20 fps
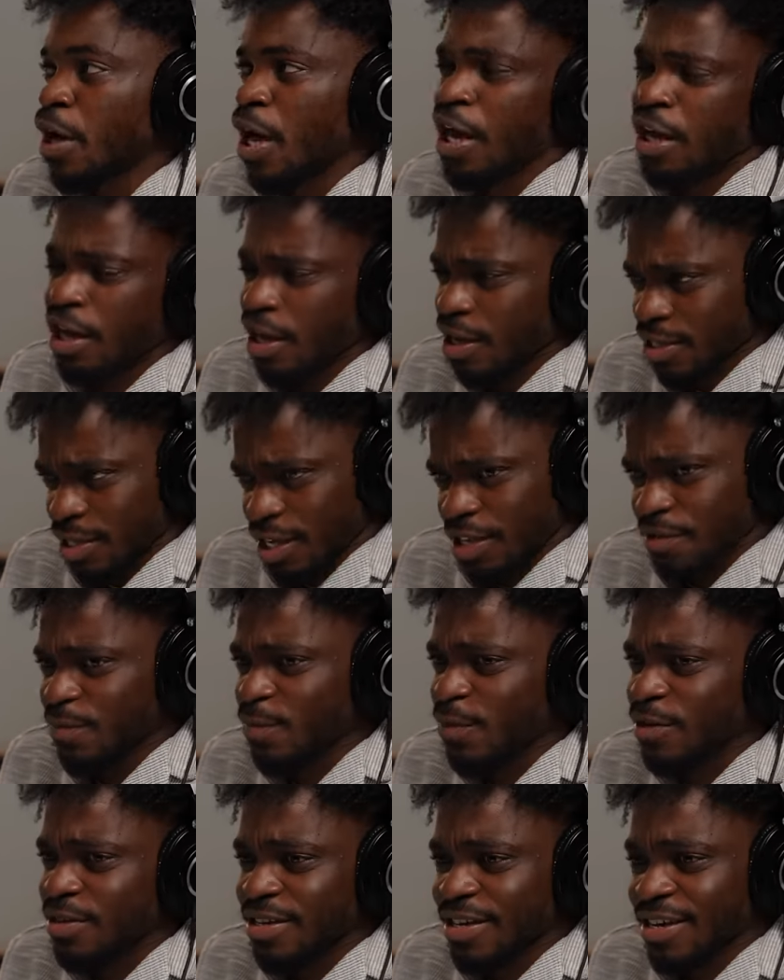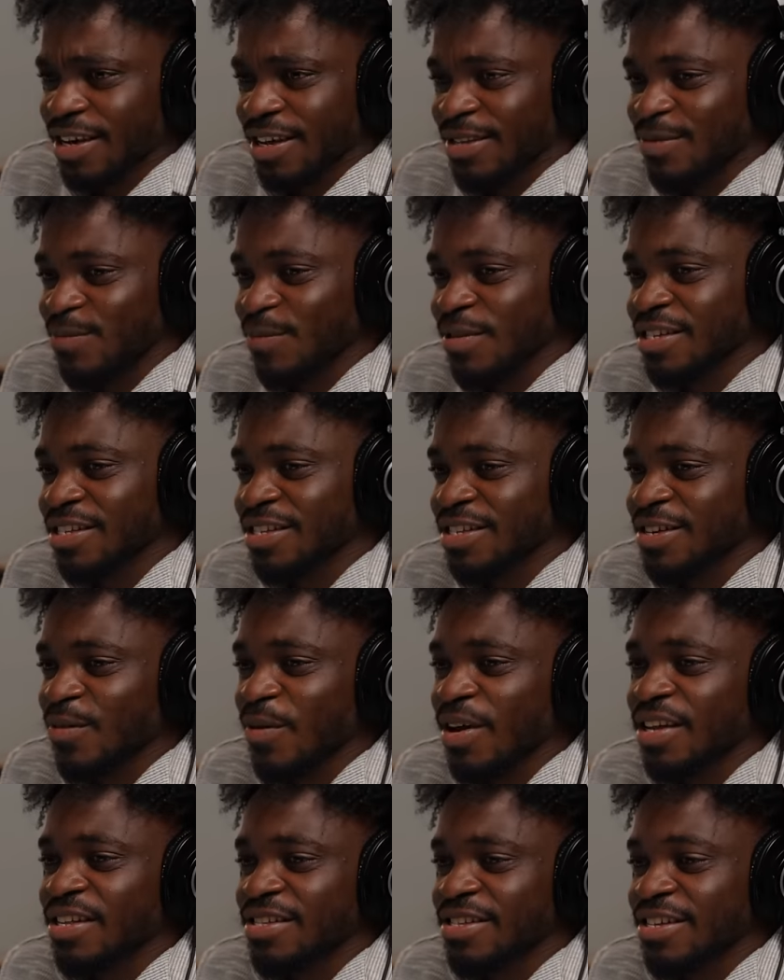yes, anybody can basically
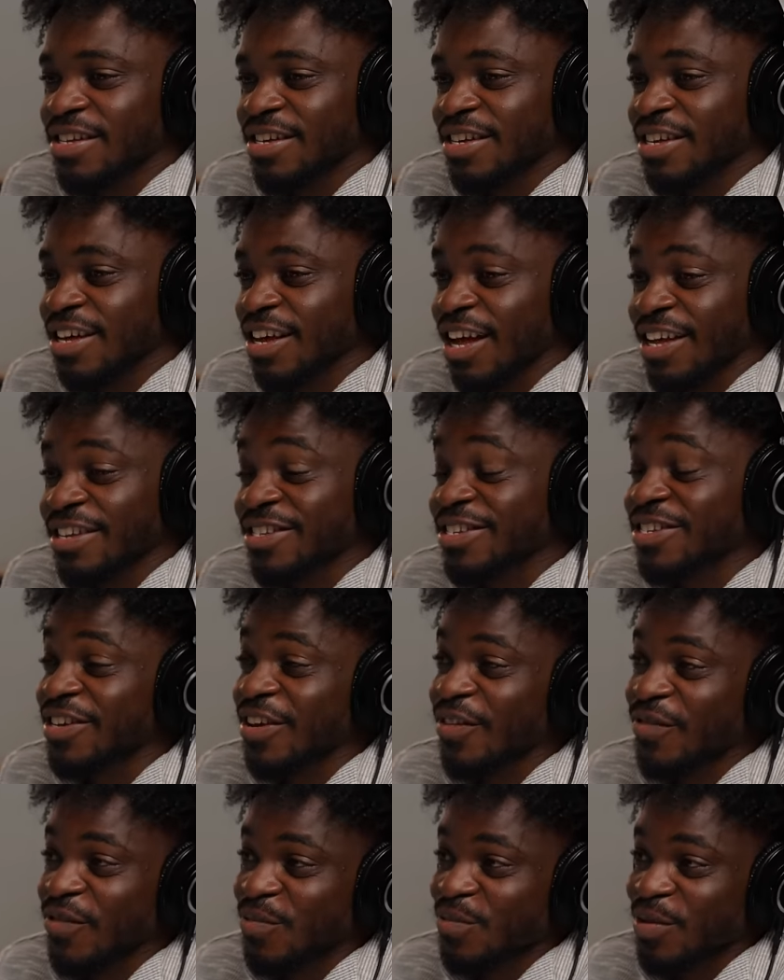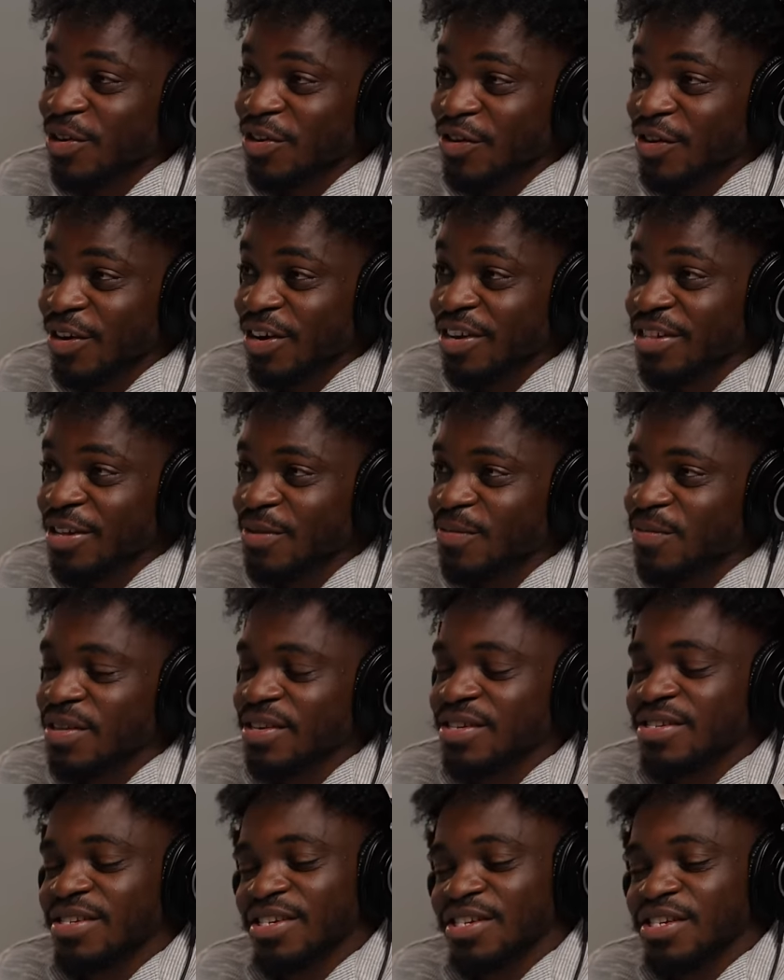right click and save a picture and claim it
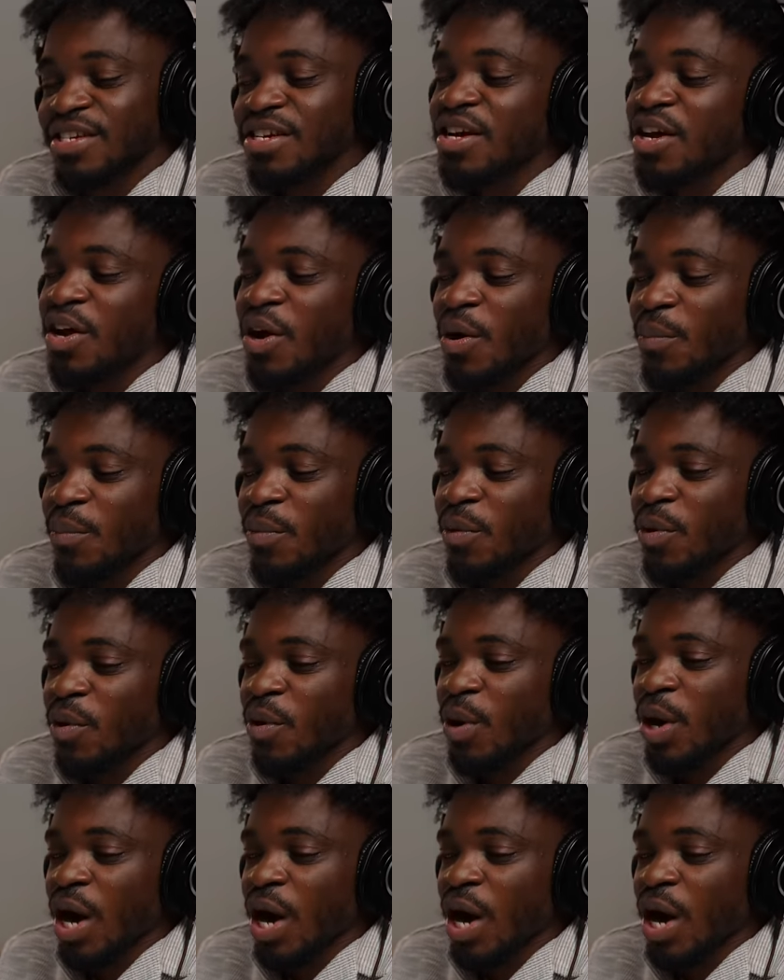as yours. But